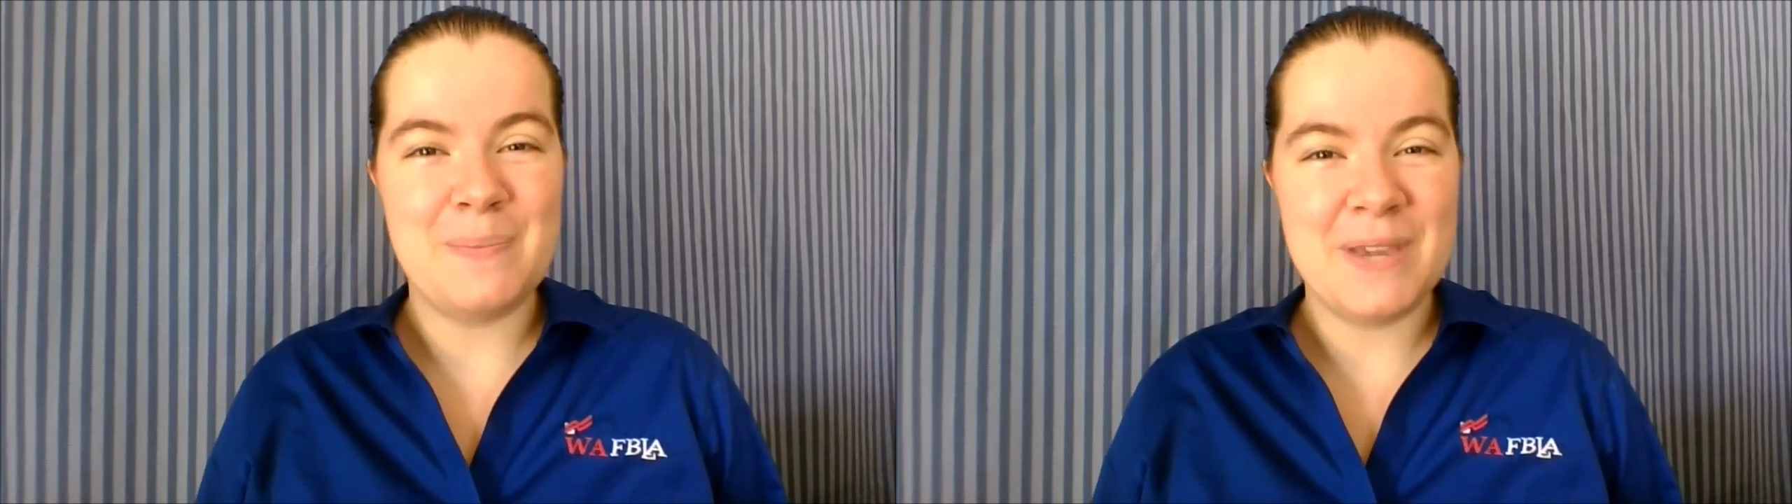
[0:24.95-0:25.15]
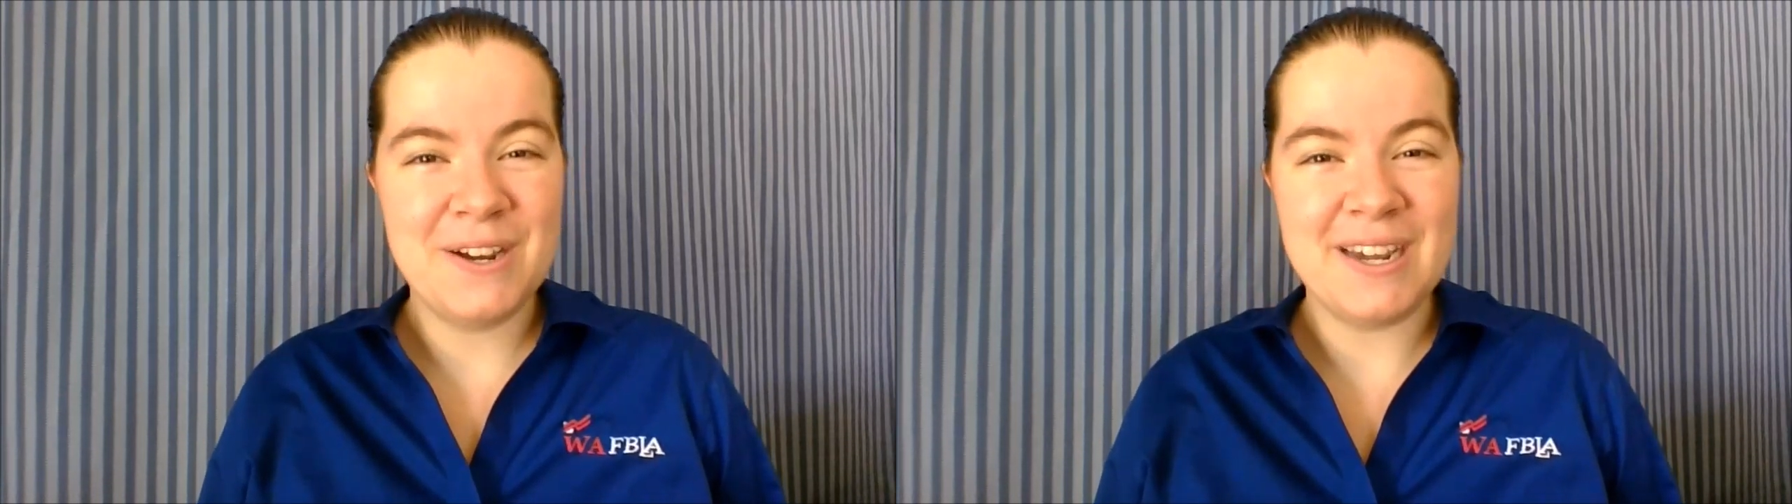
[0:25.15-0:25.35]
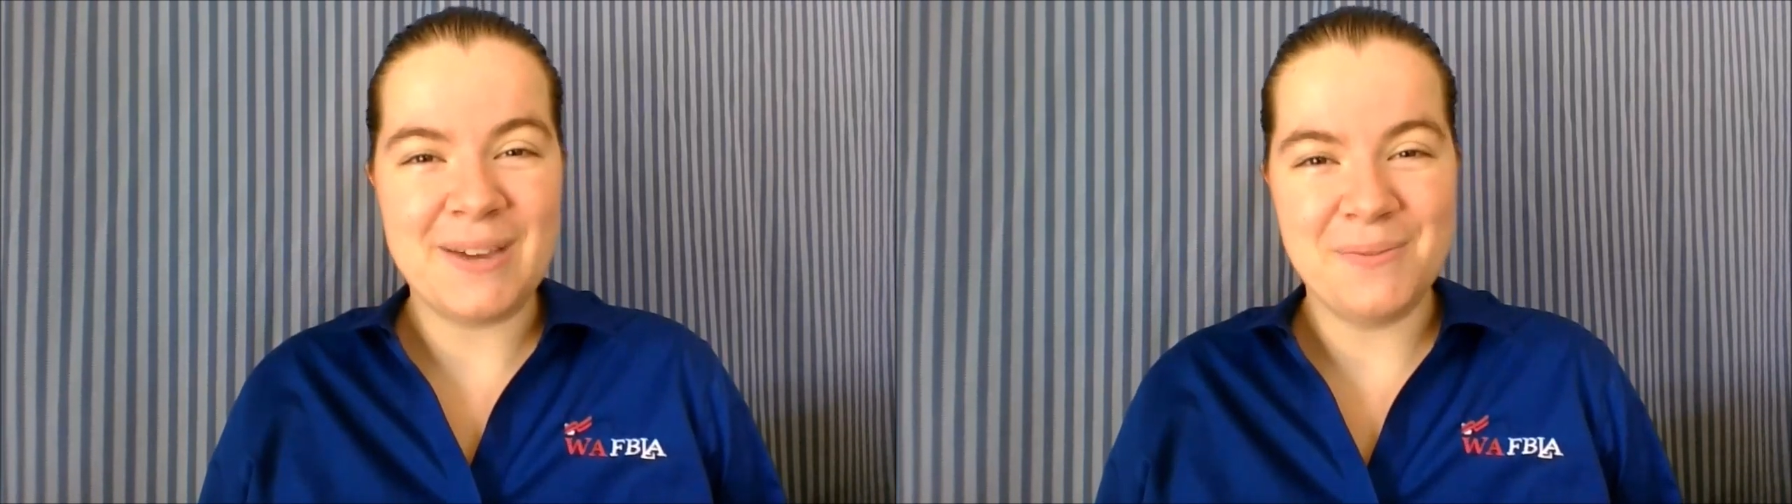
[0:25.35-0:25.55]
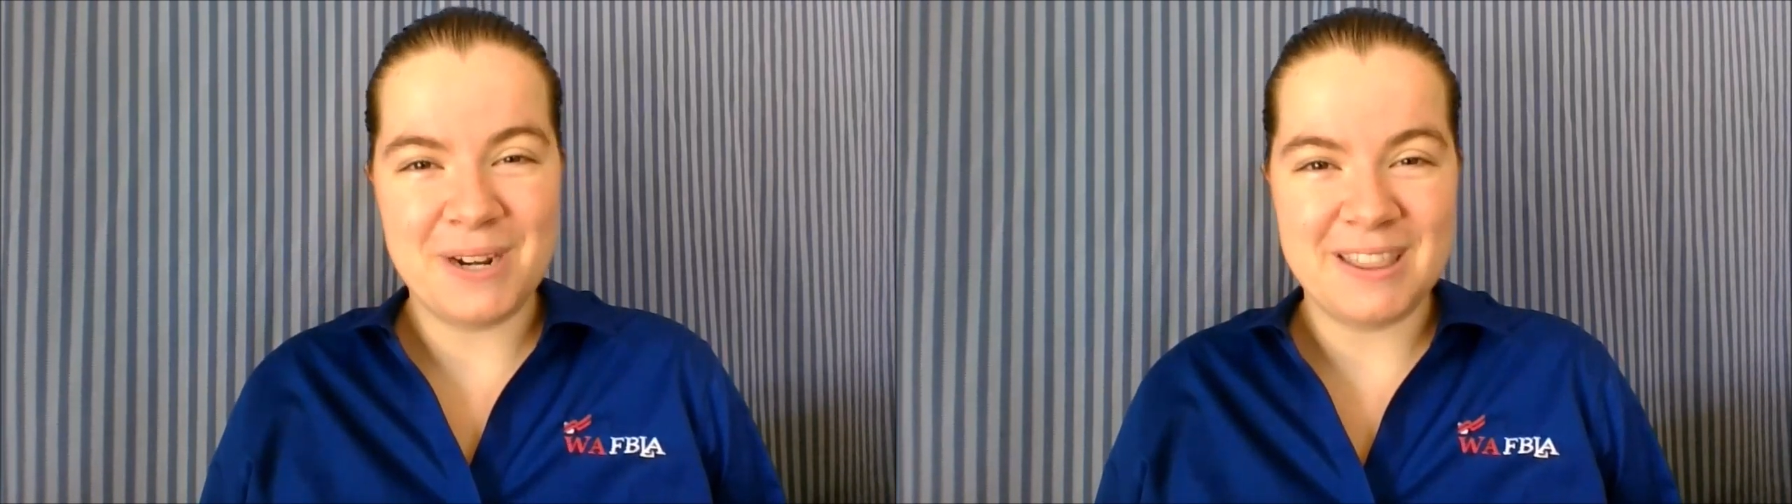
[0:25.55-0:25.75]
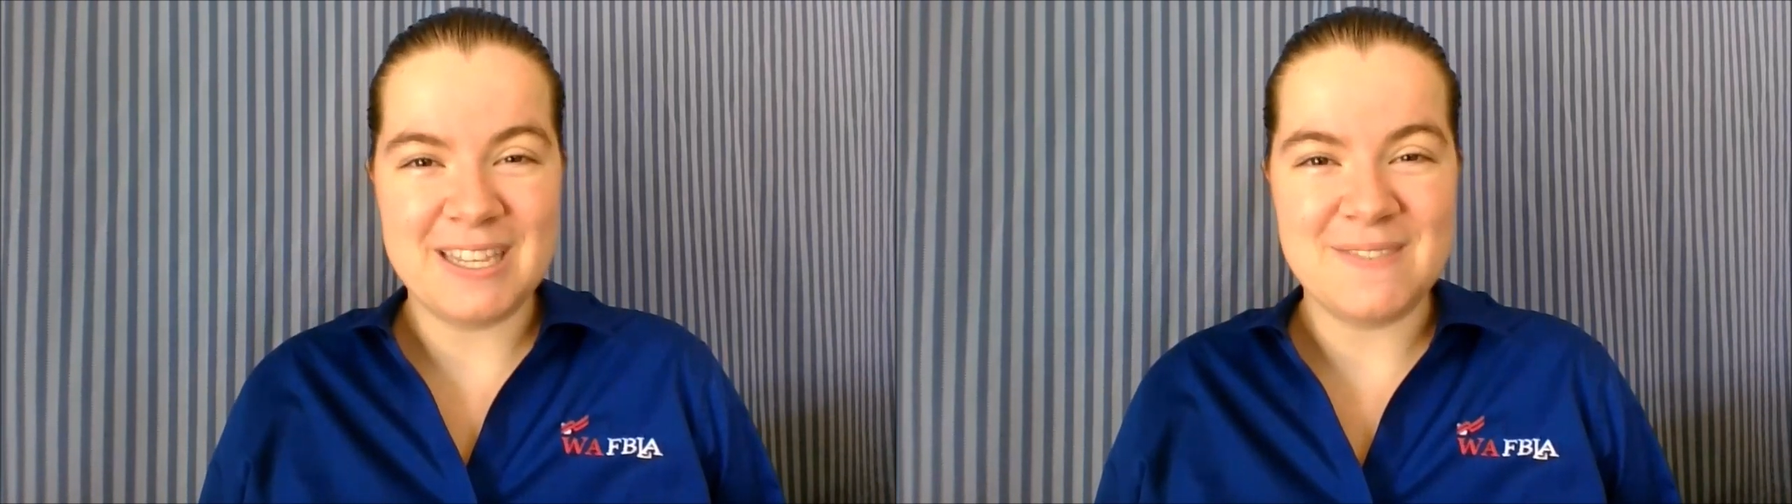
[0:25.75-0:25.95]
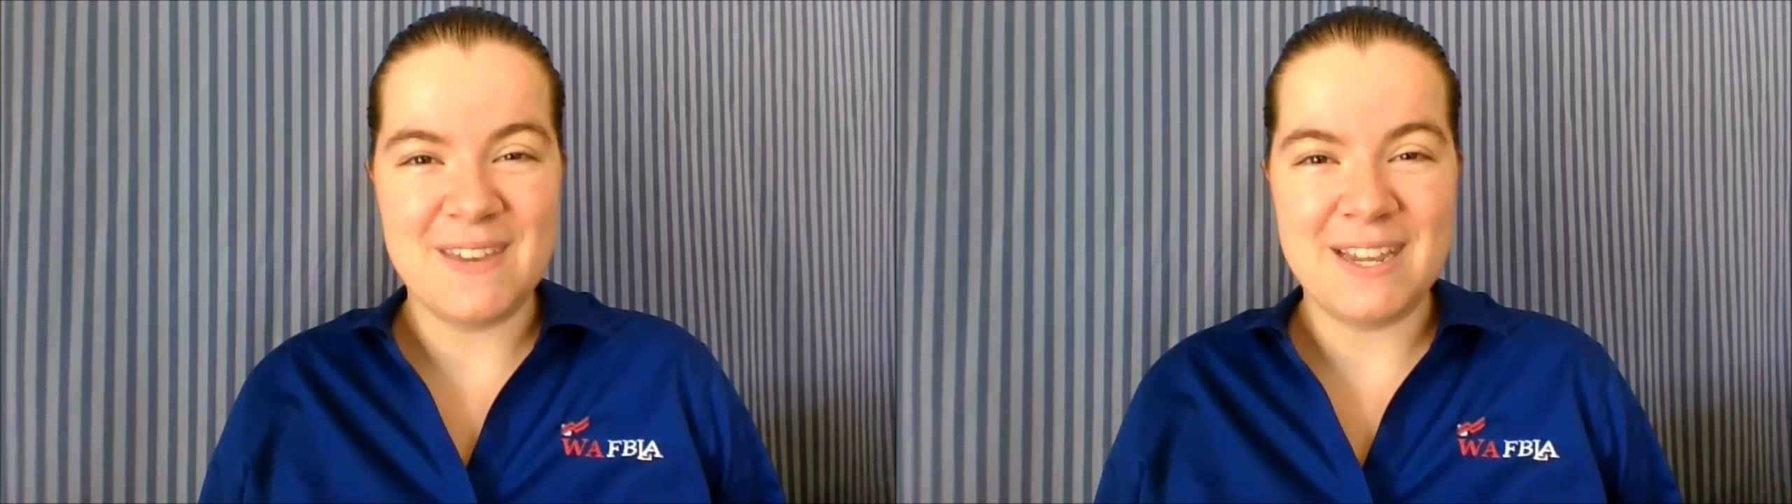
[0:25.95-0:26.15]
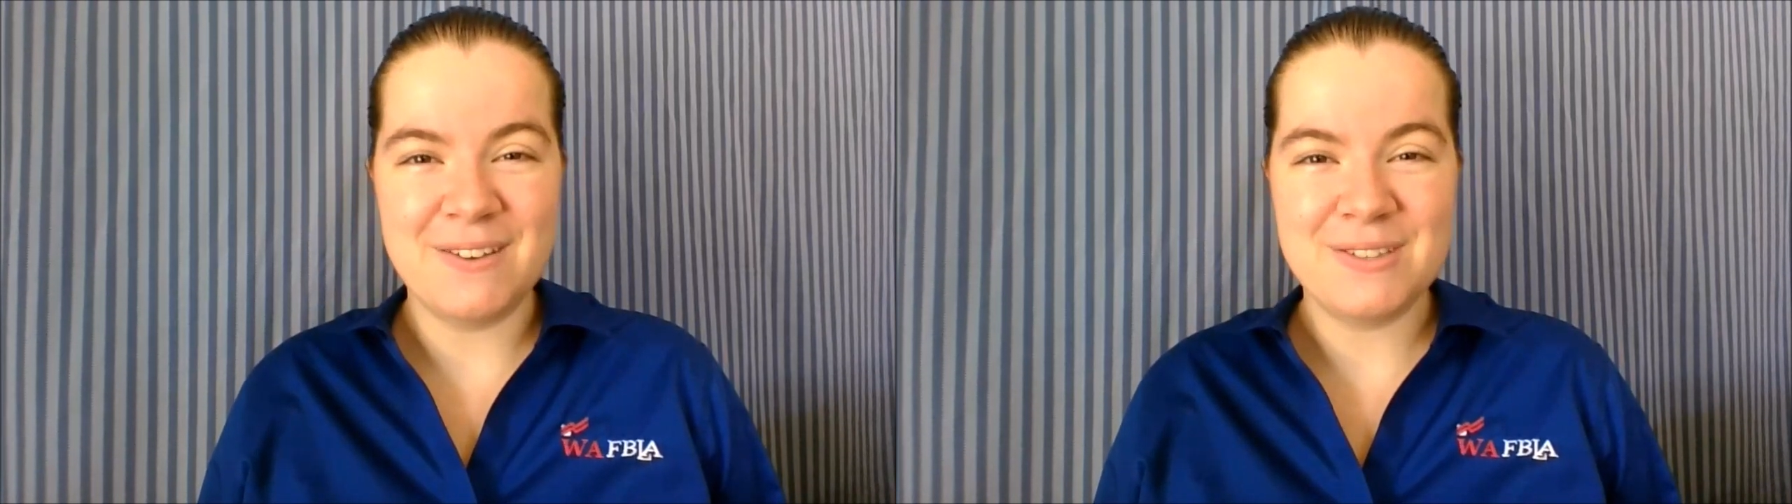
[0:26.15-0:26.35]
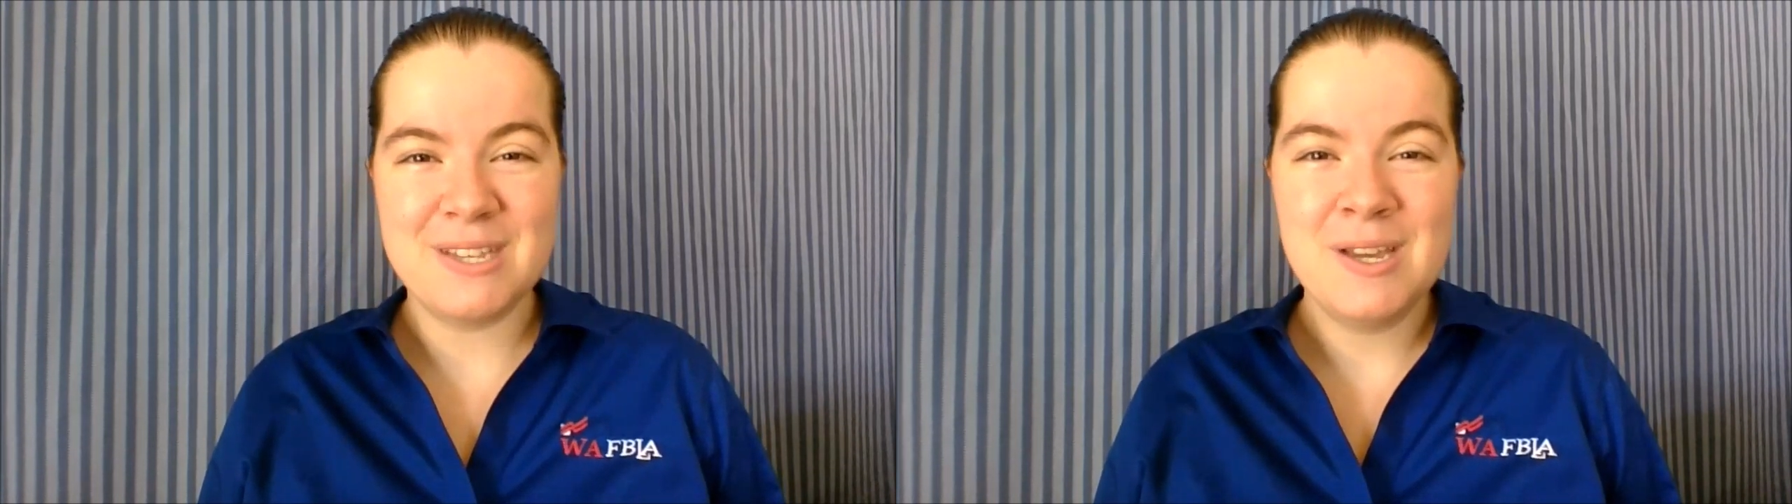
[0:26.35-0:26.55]
appearing in one of these
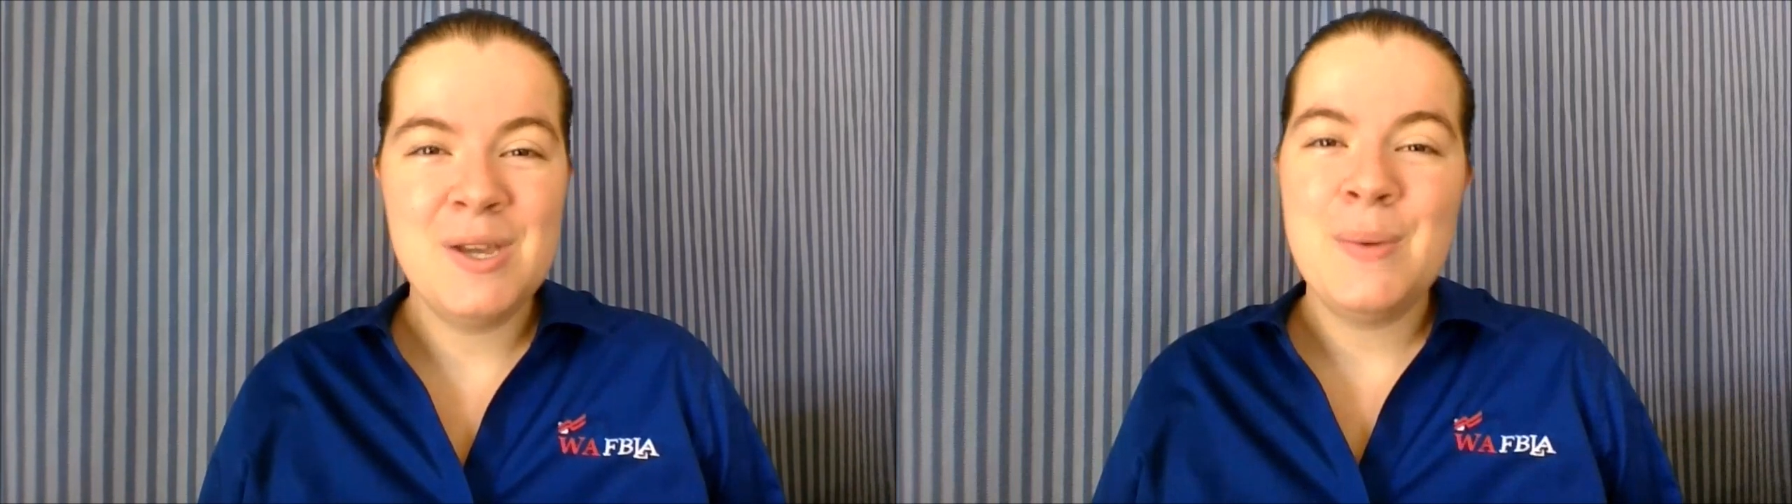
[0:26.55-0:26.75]
videos,